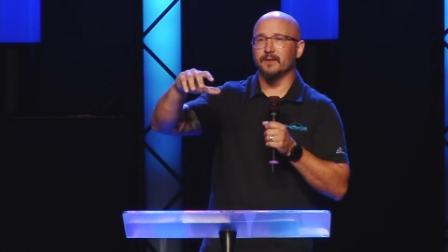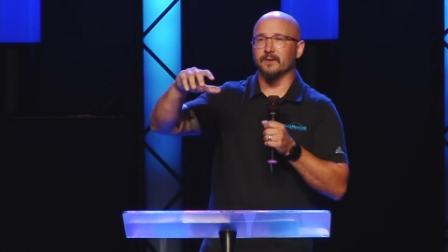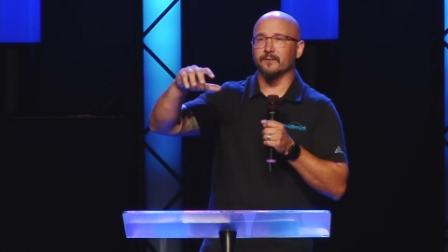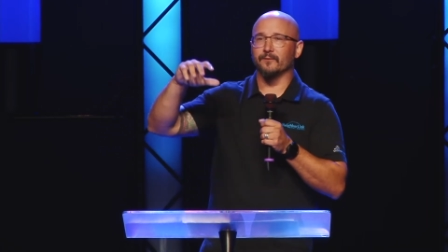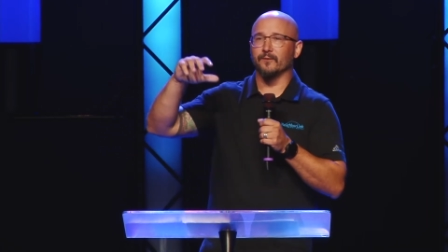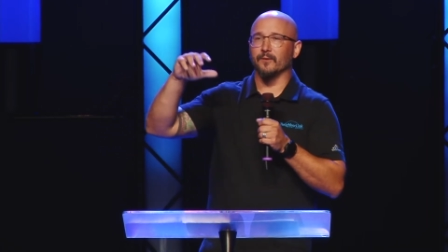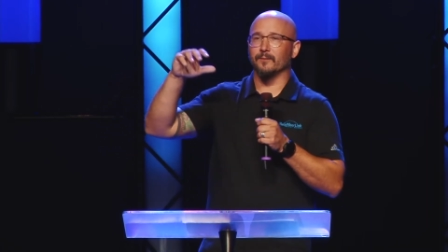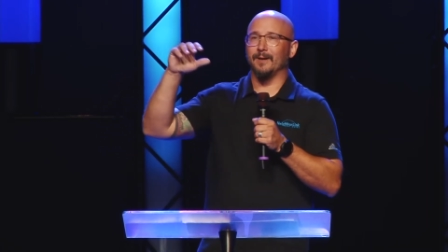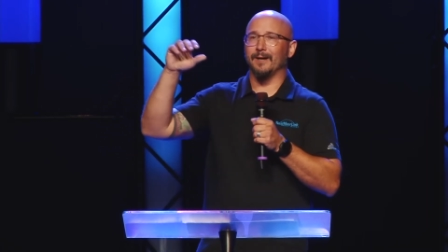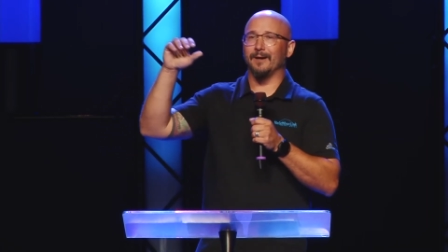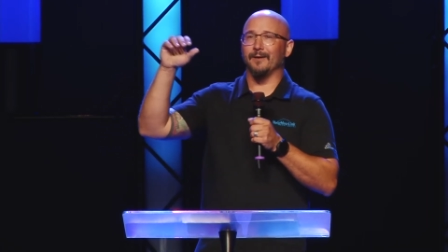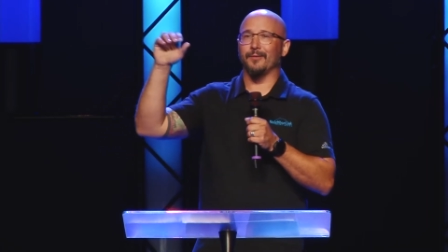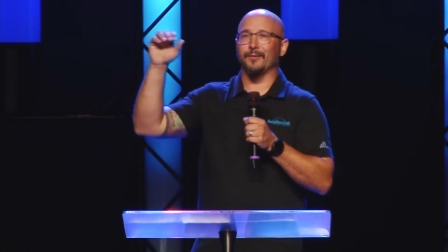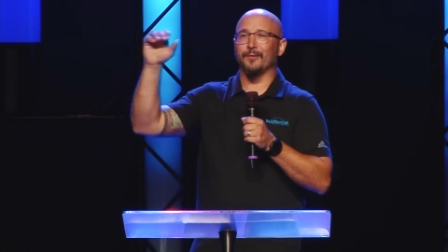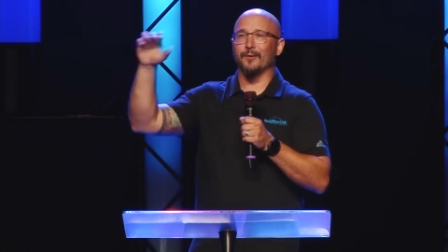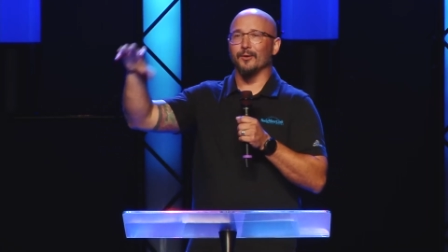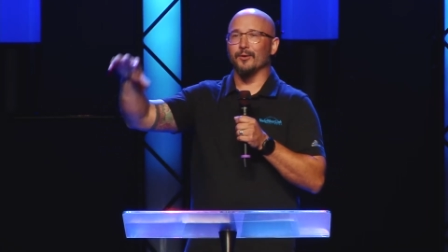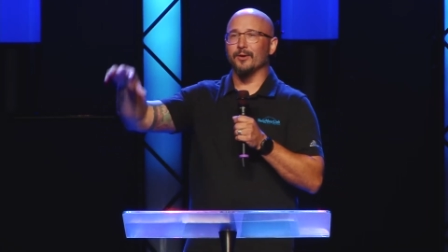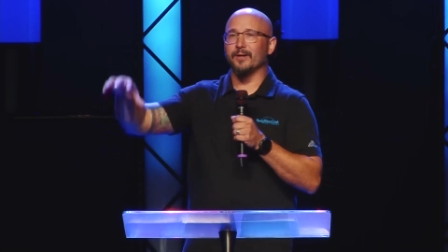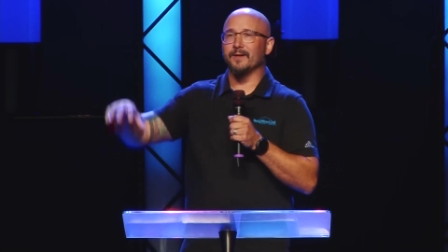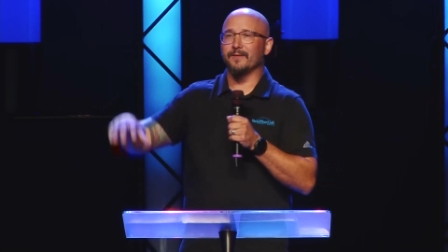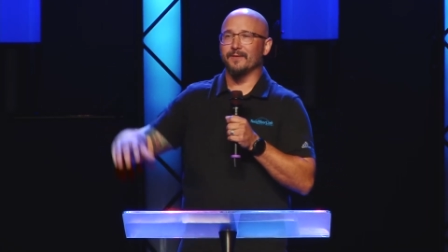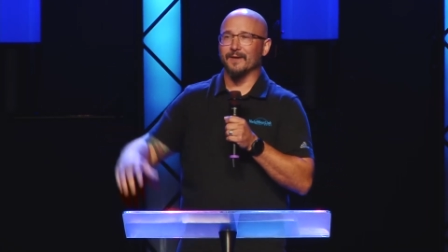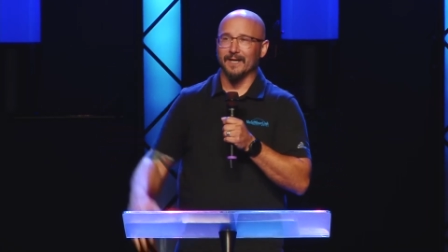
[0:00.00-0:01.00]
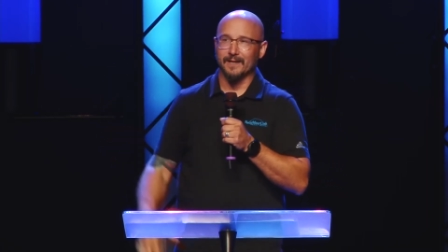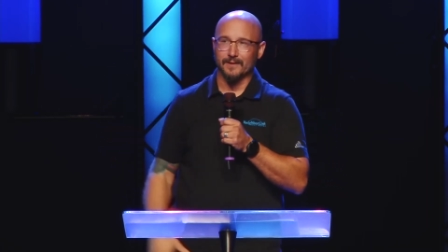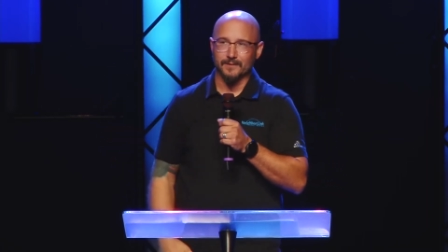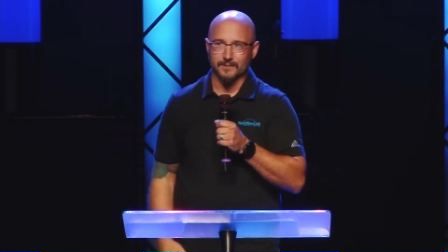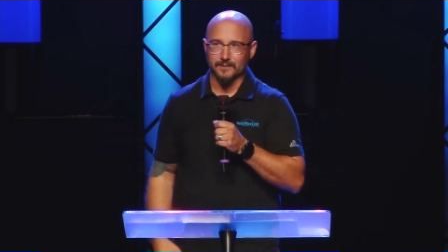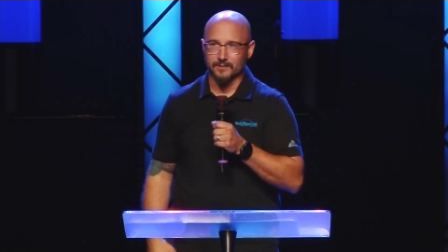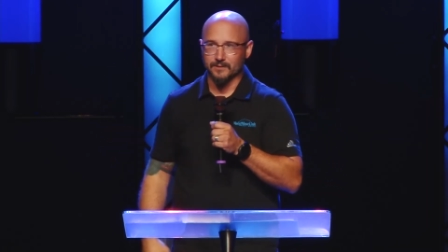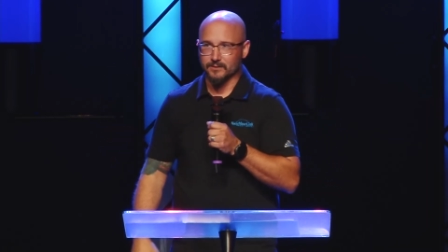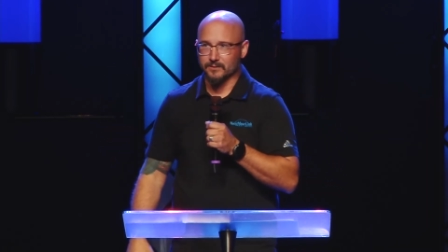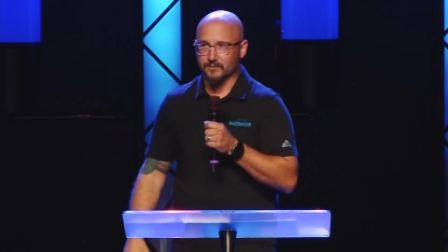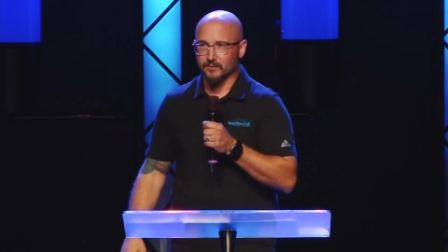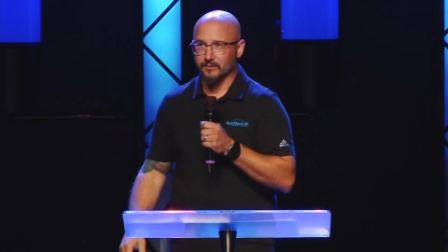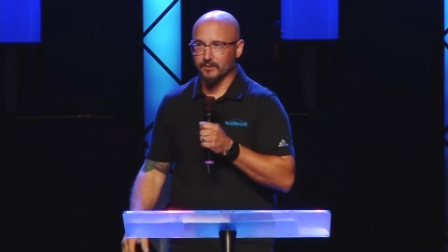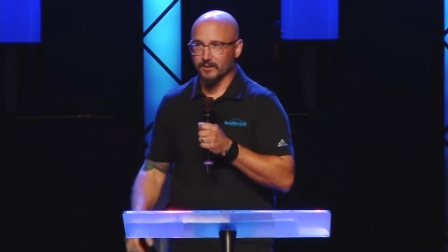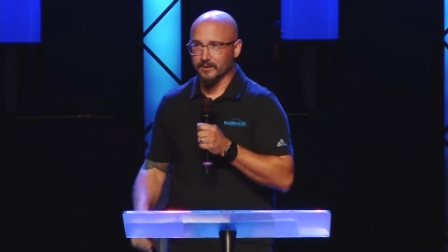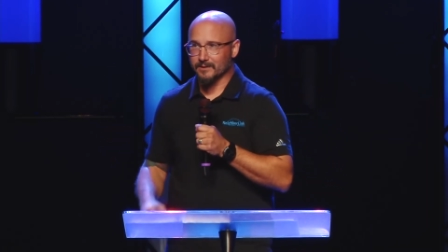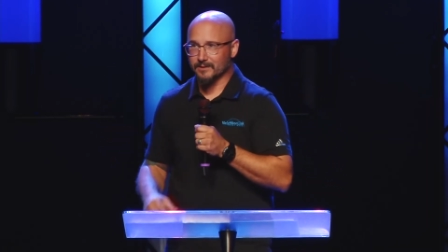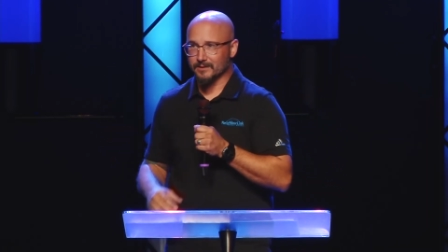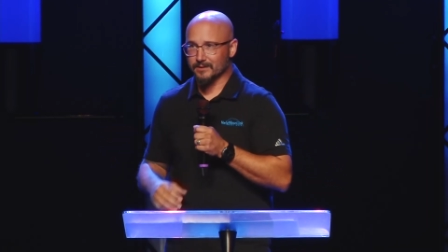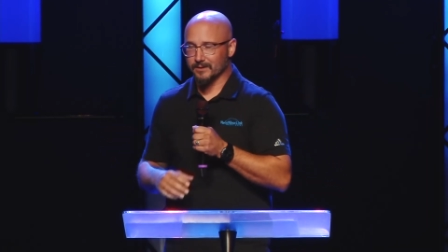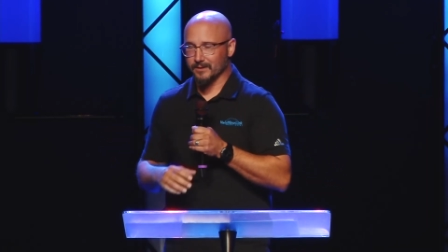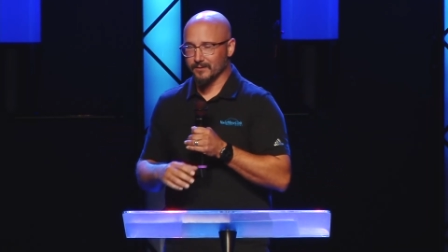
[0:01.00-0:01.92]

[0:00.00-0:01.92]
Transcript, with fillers: for about 30,000 students.